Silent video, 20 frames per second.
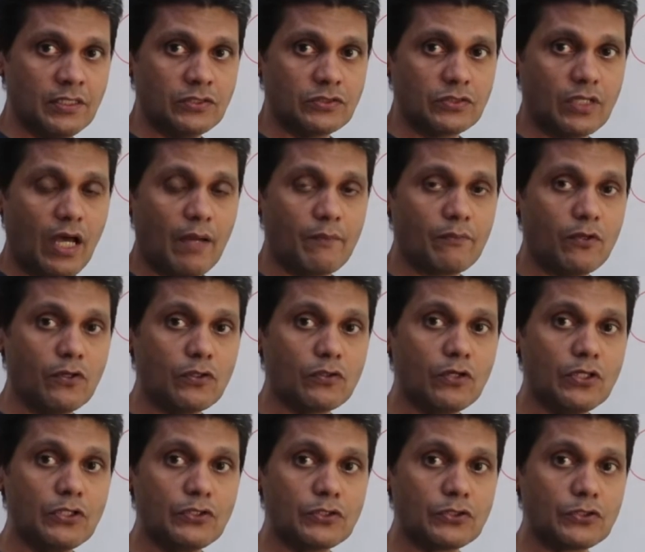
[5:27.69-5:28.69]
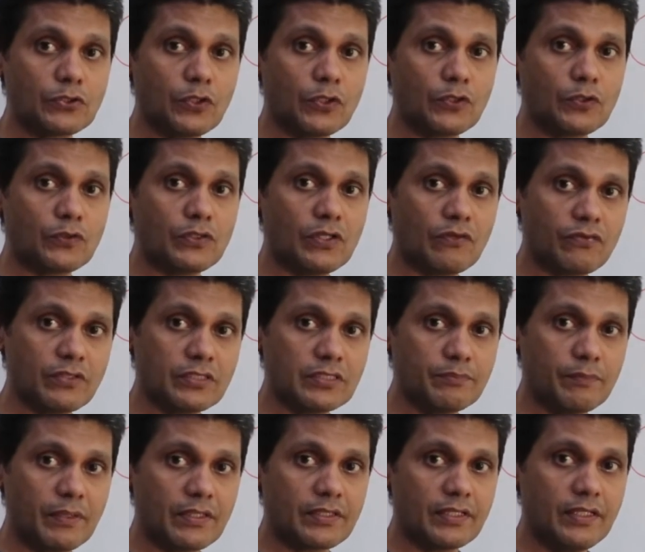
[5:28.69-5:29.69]
So I am not going to show you the
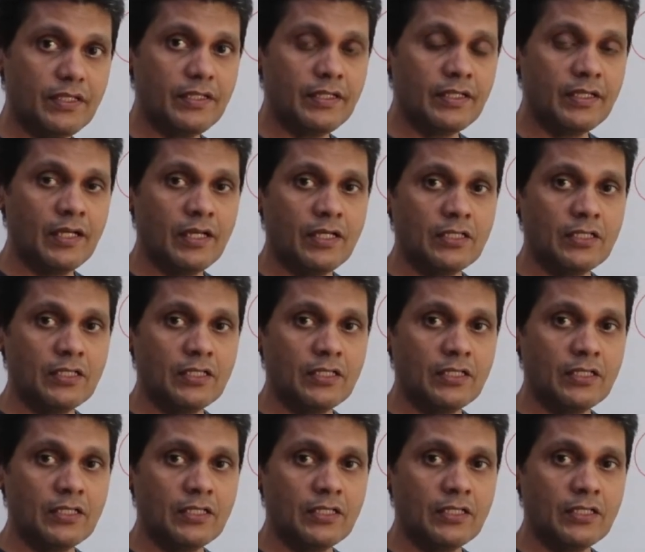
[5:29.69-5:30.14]
first method.